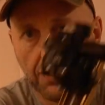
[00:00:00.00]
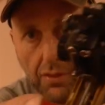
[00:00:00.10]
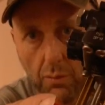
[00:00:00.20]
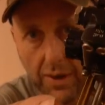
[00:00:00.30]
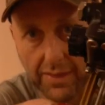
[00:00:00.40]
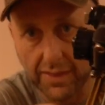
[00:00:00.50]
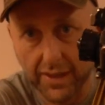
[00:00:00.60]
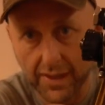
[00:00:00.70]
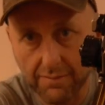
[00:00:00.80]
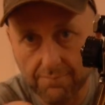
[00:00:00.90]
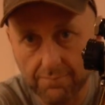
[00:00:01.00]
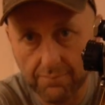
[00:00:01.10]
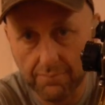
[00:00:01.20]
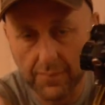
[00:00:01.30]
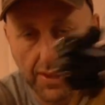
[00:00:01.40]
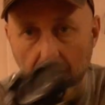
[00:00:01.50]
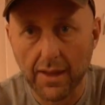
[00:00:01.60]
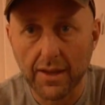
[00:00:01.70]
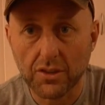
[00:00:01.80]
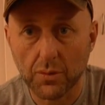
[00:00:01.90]
red thing
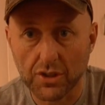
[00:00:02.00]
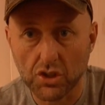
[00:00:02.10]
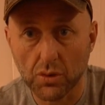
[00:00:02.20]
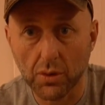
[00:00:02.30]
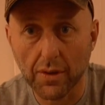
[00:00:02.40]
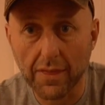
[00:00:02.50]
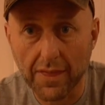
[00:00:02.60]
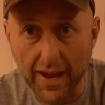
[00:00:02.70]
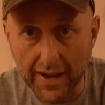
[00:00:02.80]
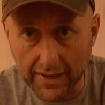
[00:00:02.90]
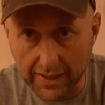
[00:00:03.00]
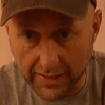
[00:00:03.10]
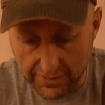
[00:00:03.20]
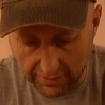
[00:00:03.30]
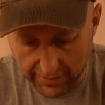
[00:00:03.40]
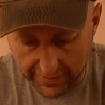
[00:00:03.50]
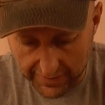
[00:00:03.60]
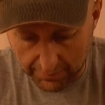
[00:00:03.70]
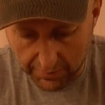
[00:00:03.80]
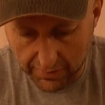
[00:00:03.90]
to ensure that is lined
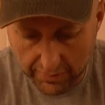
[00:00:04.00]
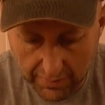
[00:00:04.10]
up